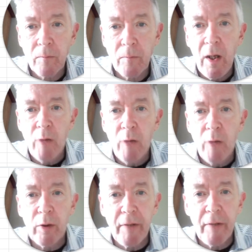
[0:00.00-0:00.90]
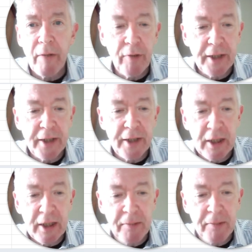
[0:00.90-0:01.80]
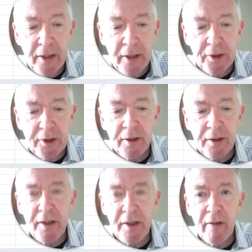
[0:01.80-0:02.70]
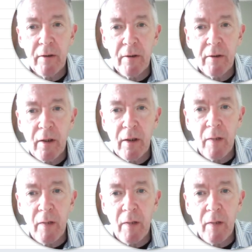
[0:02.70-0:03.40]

we're looking for an exact match, 0, comma,